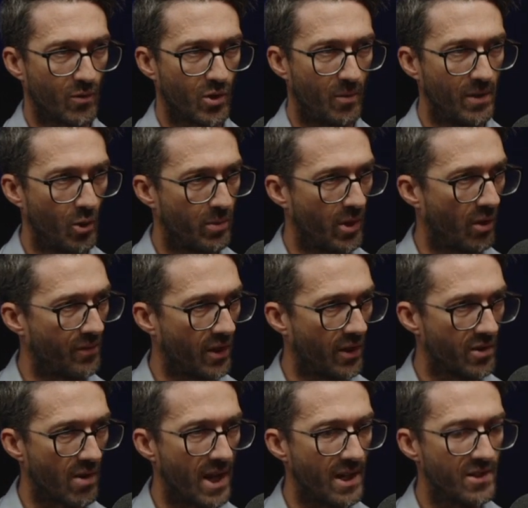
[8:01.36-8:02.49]
got them a little bit off the
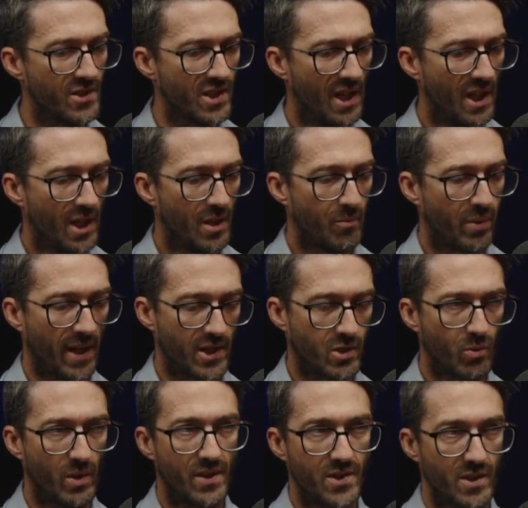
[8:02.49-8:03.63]
other end. But
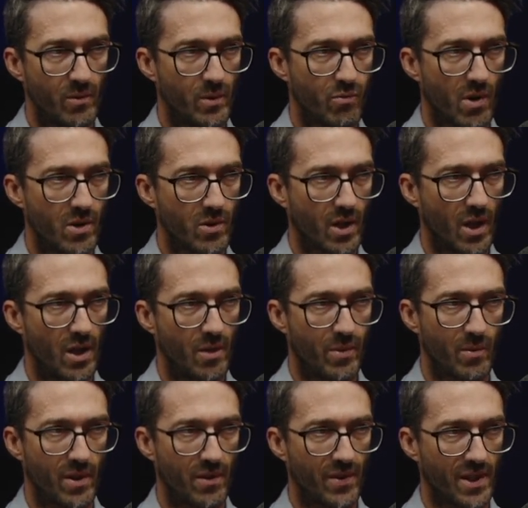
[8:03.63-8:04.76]
actually, when they sit with a broker,
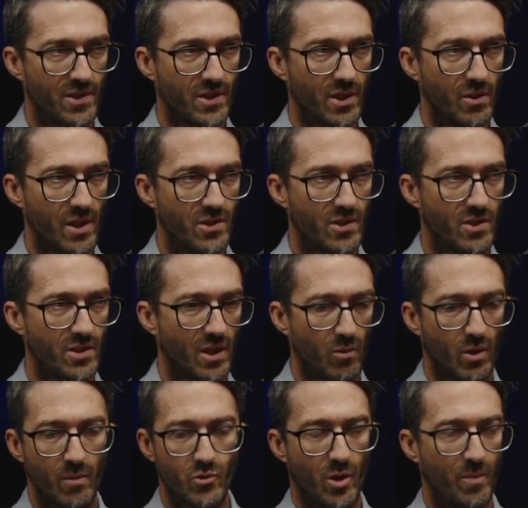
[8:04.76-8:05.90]
people don't think to do this. You just think,
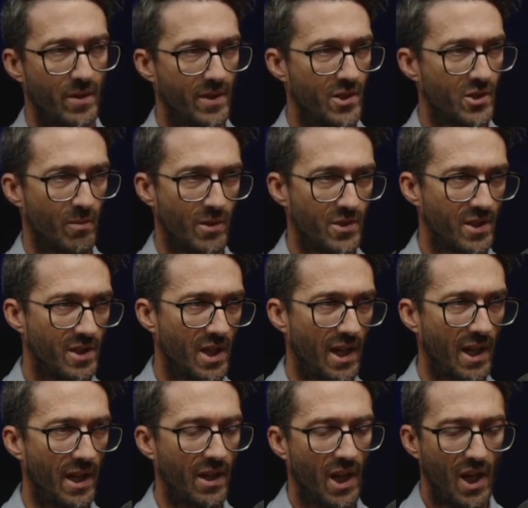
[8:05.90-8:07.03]
well, I'm dropping this, I'm losing
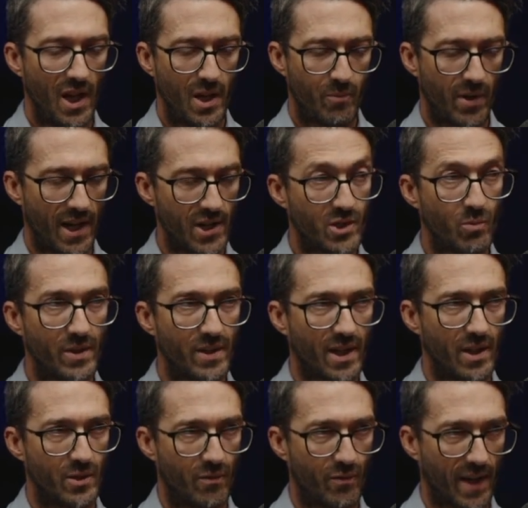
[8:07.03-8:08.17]
that. But actually, when they
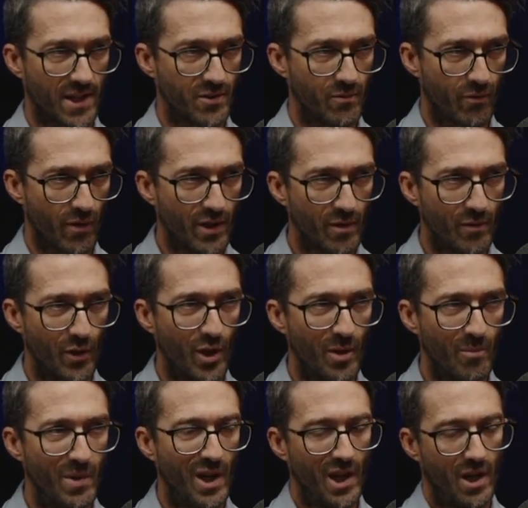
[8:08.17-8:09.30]
get the figures in front of
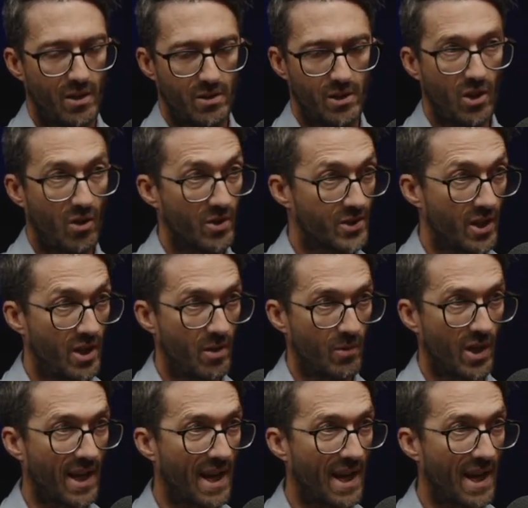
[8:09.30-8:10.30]
them, long term, like